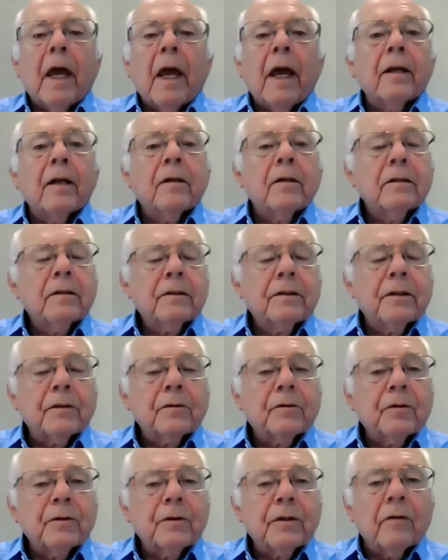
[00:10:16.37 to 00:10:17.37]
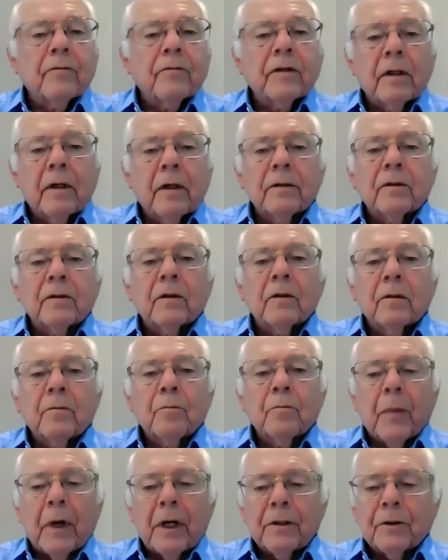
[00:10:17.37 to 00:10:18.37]
and 6 or 7 other
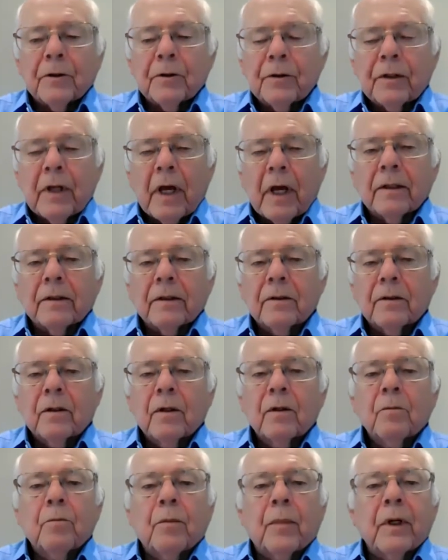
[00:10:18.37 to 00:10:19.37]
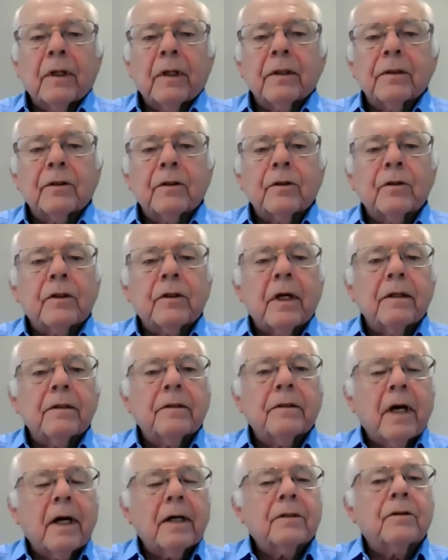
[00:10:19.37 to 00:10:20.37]
major states, because the
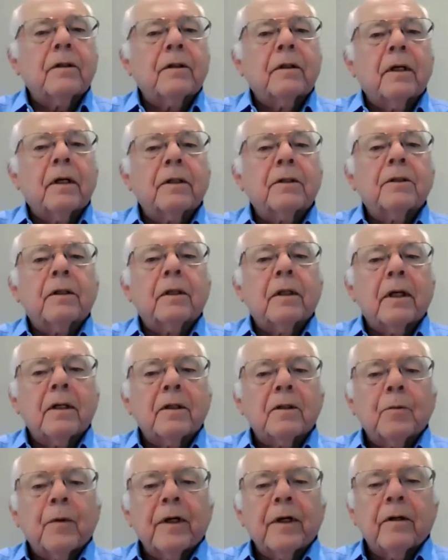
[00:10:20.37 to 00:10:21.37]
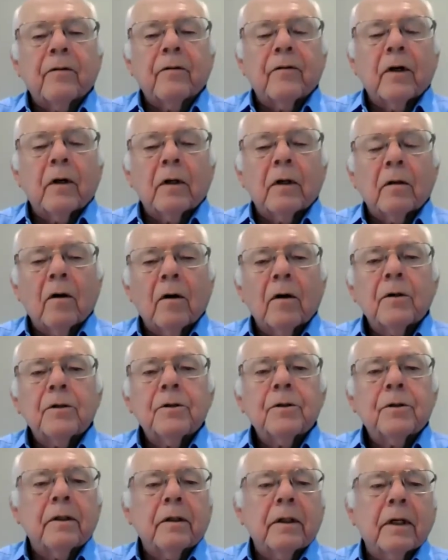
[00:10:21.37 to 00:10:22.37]
state tax deduction has been a very
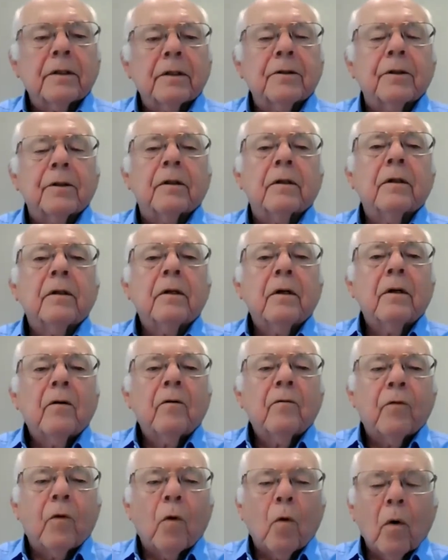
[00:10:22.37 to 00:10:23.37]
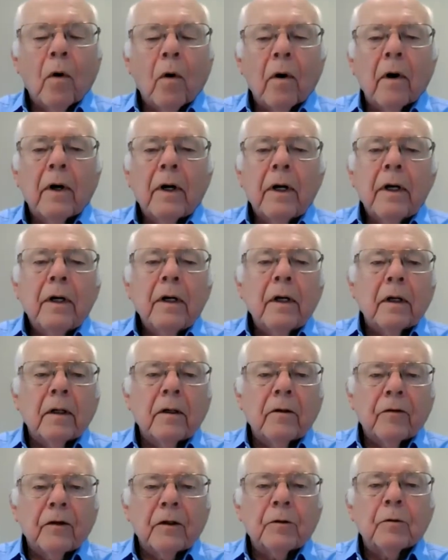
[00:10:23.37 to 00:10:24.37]
large deduction for
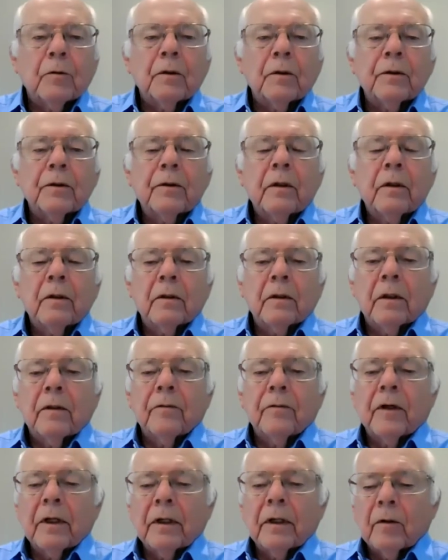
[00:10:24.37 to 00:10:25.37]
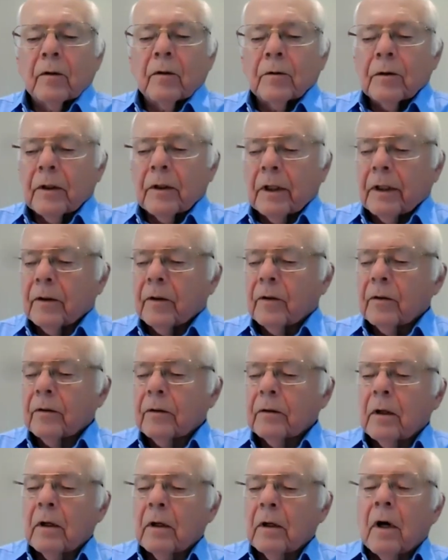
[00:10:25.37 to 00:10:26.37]
individuals living in
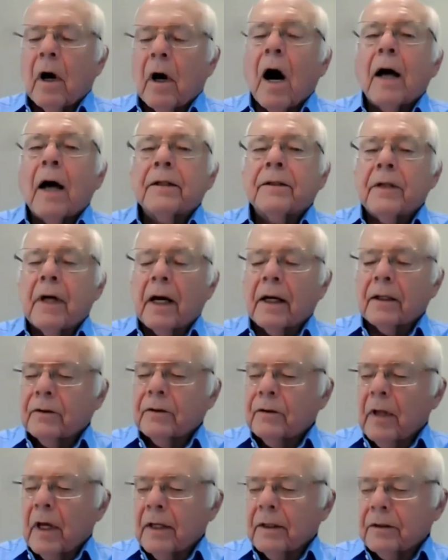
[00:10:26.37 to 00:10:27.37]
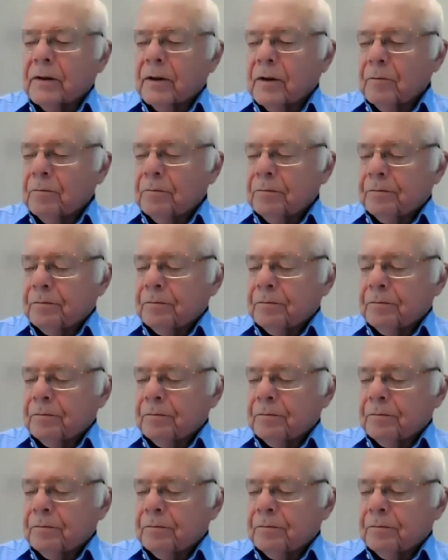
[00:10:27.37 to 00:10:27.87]
high tax states.